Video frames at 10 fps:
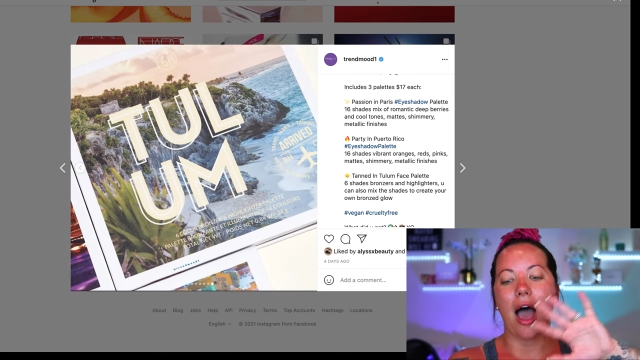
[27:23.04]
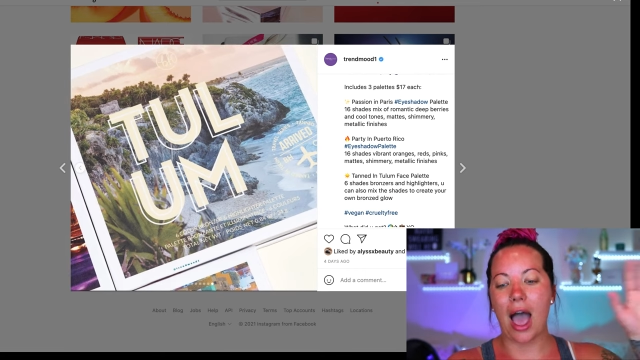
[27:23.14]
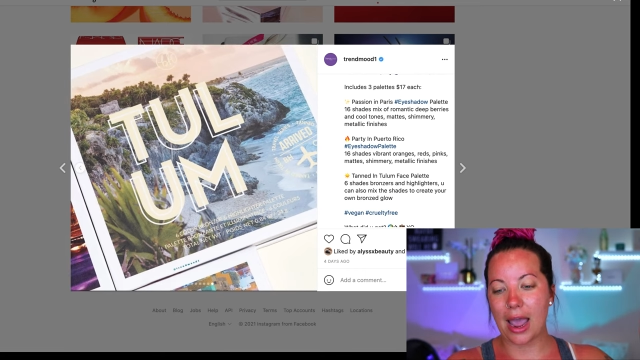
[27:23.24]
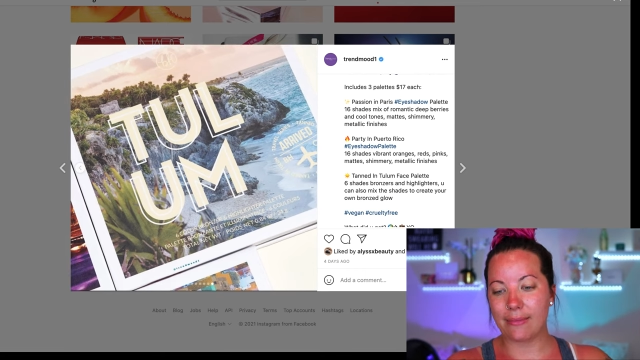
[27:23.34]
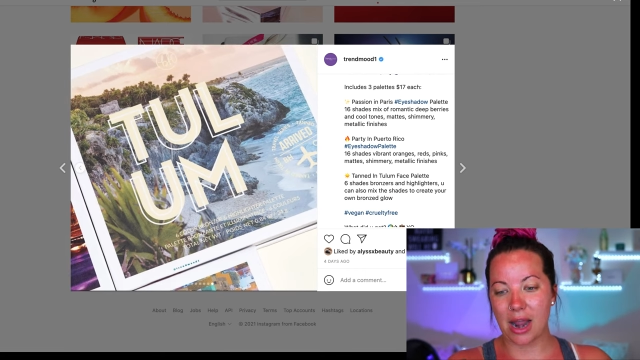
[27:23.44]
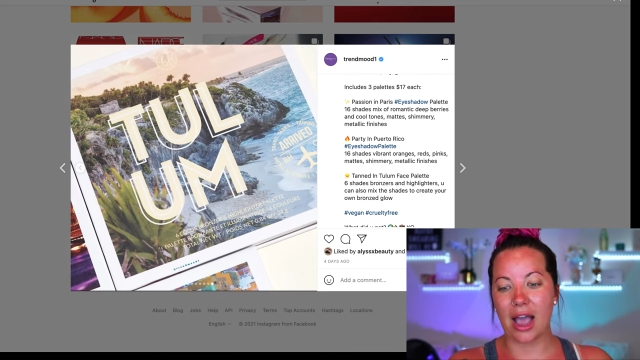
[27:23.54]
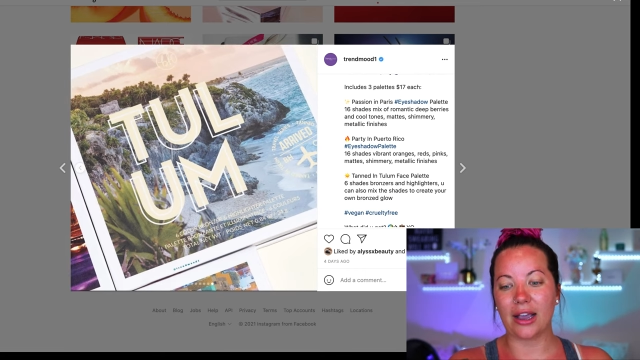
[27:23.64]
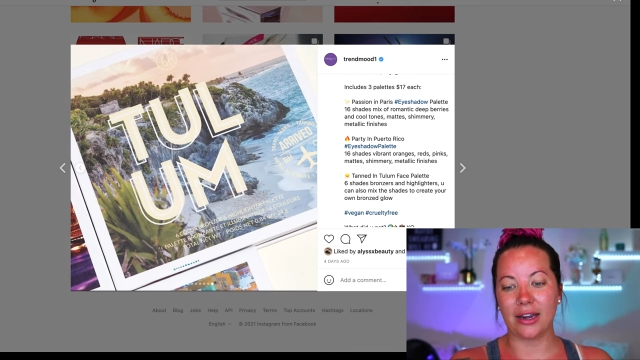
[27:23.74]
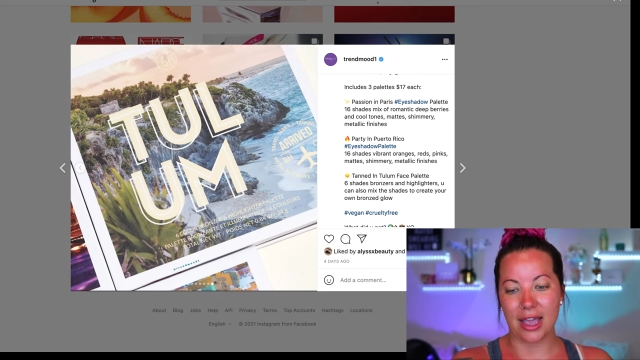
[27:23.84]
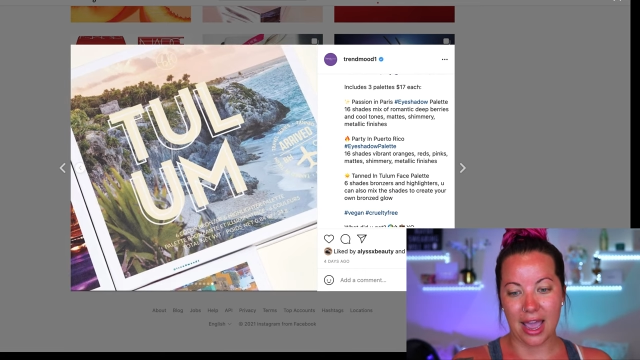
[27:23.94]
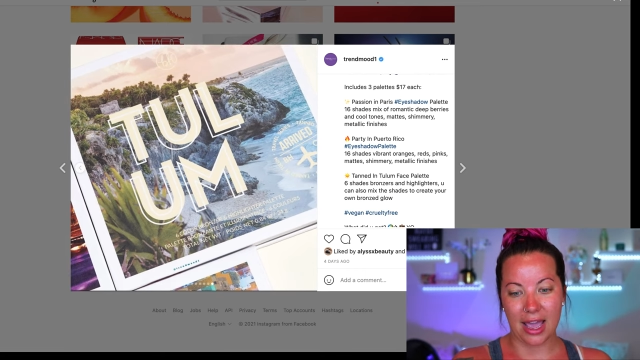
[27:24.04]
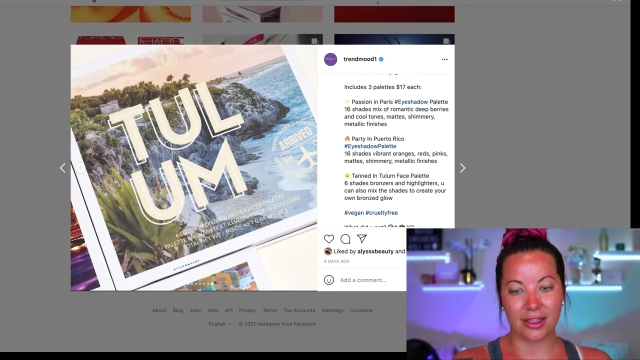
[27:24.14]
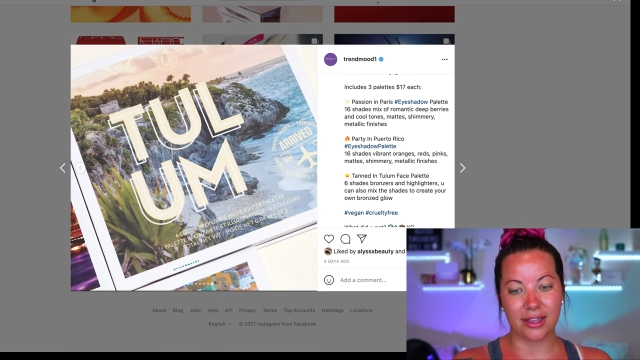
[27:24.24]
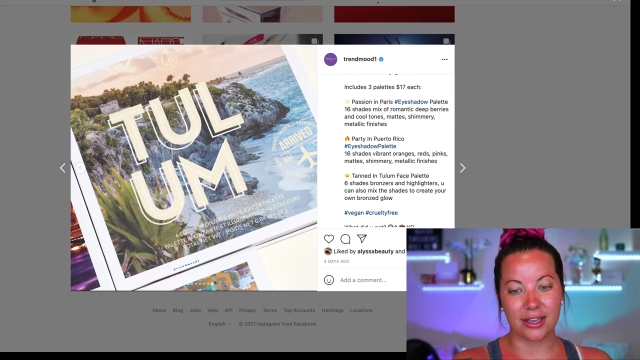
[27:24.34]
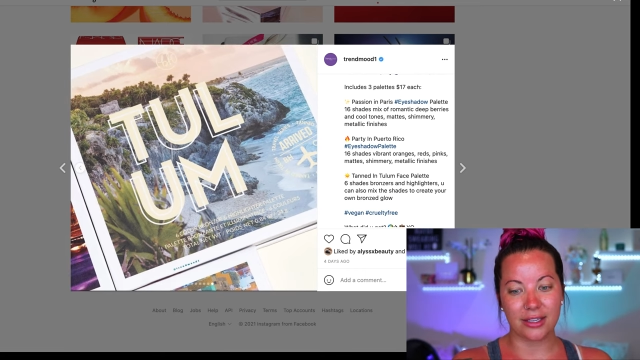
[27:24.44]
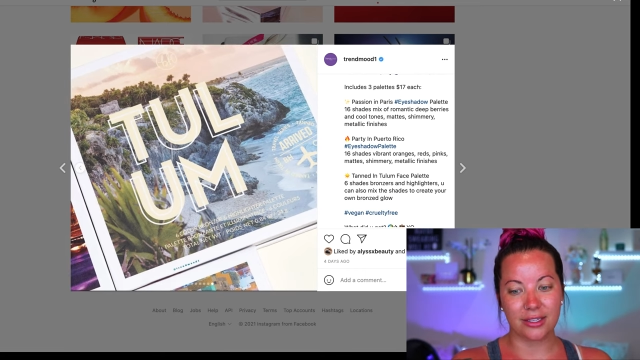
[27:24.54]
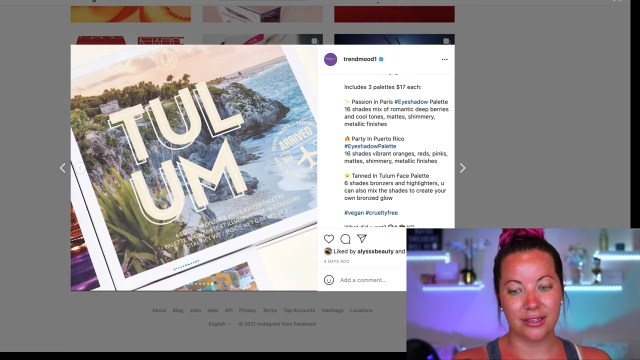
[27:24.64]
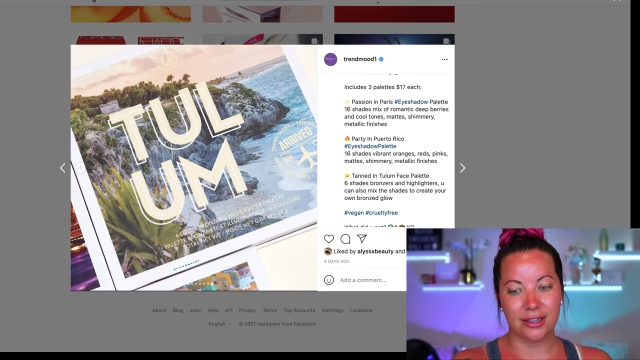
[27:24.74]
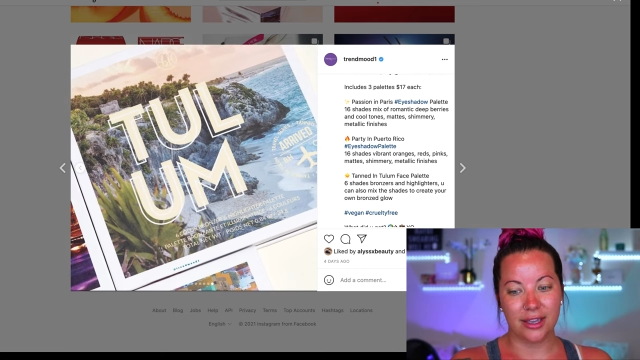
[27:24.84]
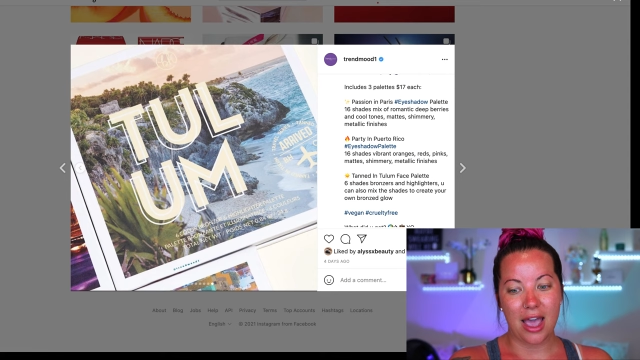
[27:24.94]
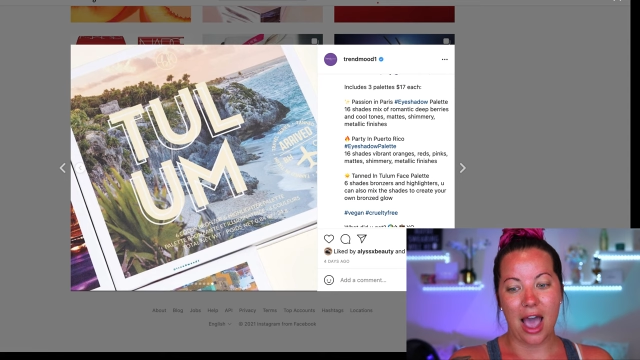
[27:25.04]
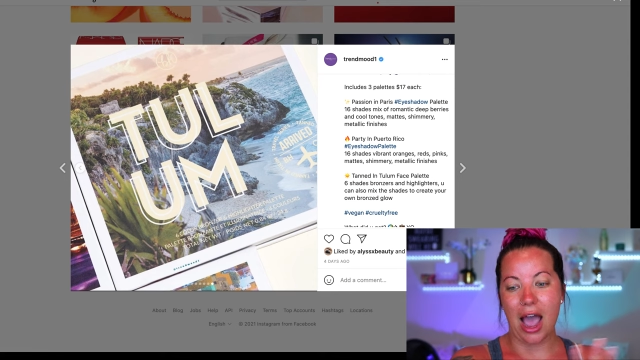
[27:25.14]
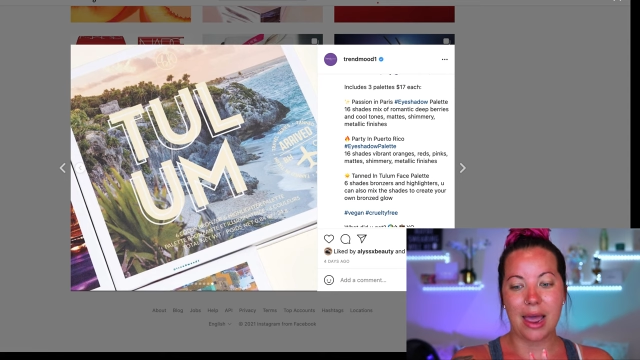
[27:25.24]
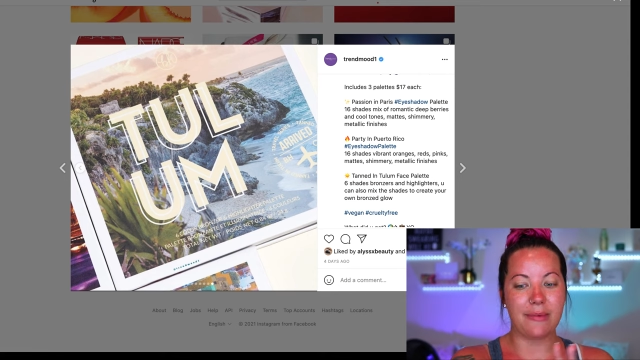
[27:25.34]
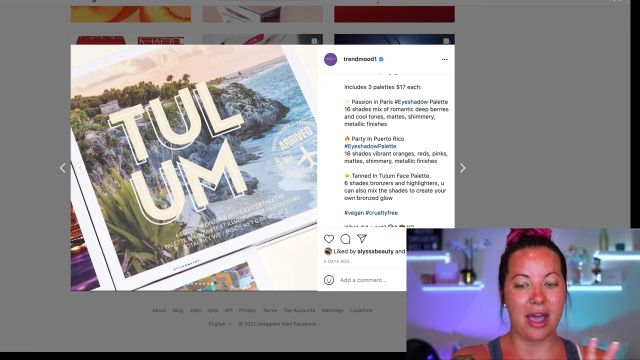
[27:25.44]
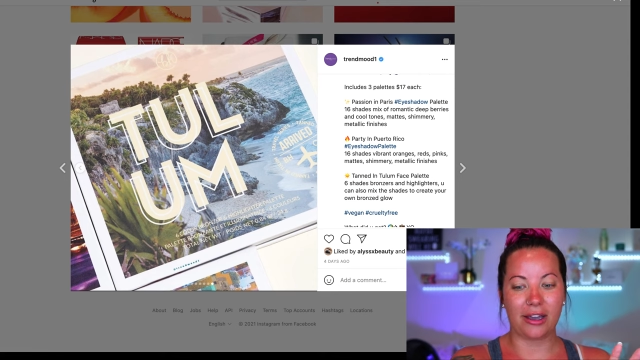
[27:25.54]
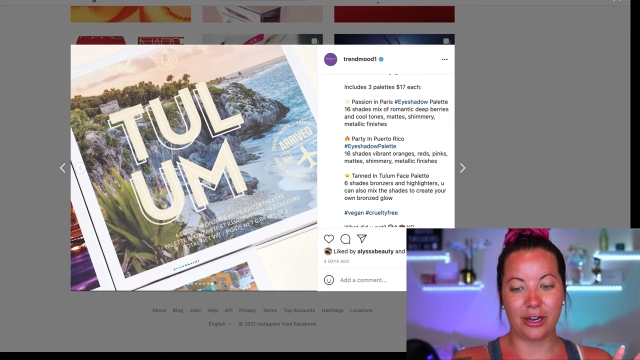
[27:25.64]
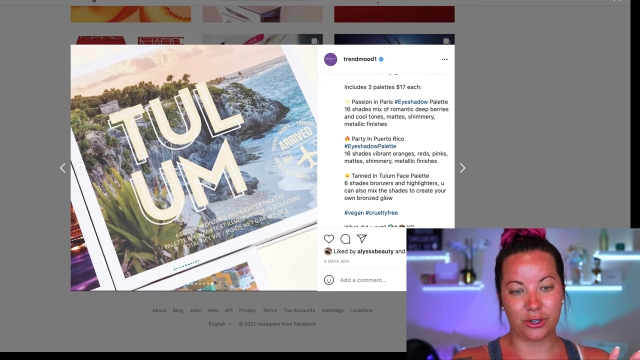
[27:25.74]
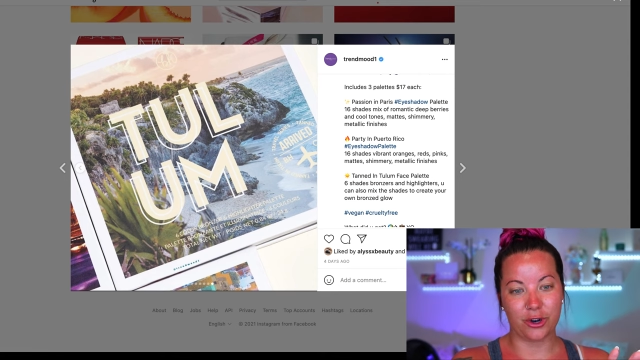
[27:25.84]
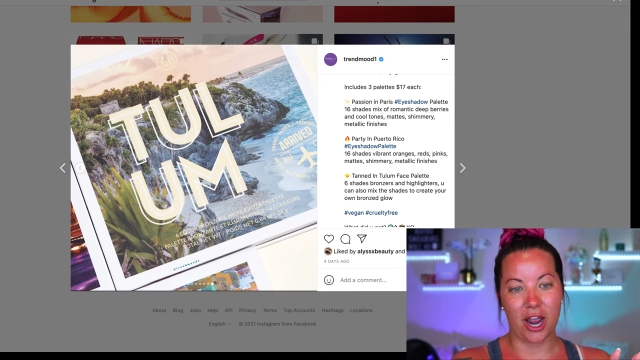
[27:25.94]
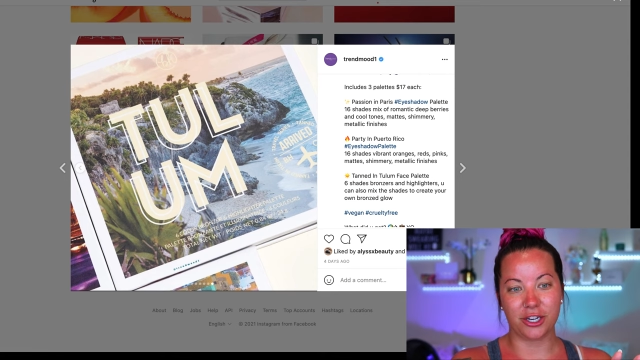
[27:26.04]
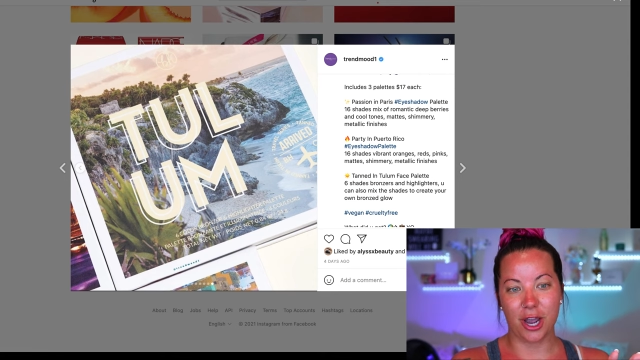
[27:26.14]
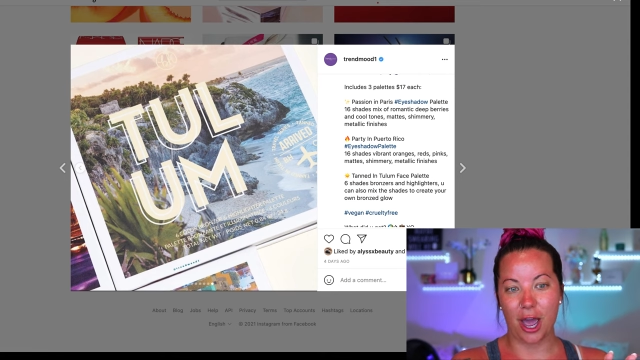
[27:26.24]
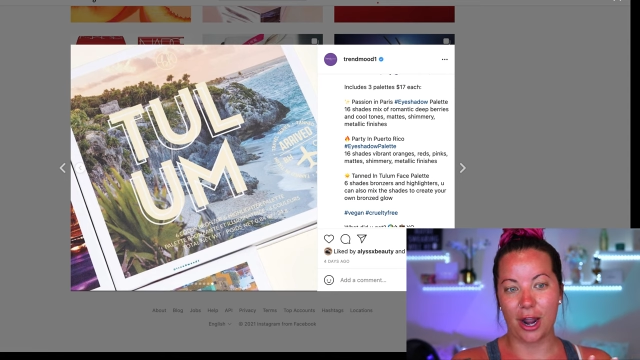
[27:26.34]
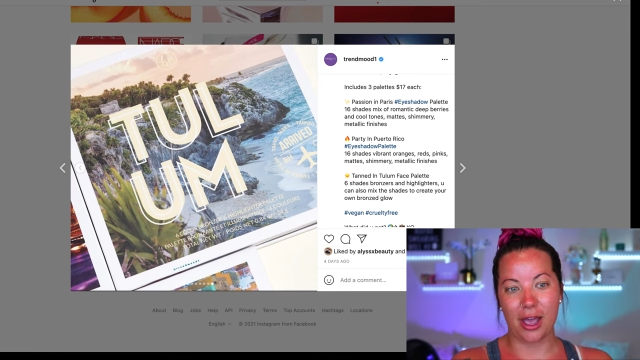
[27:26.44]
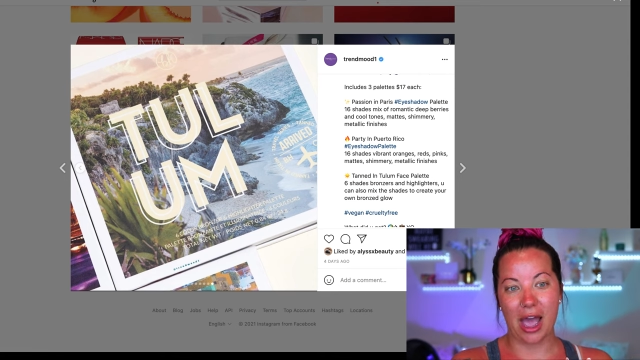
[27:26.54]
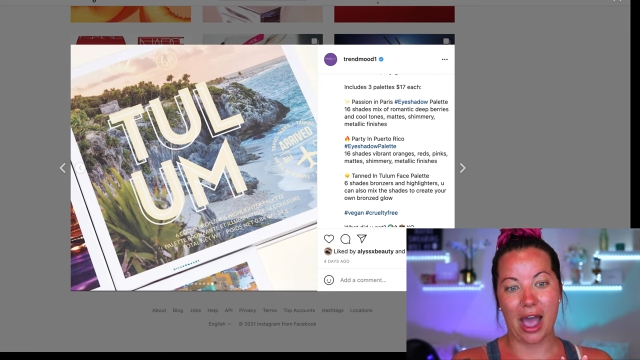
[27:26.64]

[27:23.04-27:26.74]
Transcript: I'm not going to hate this. I'm not going to trash on it.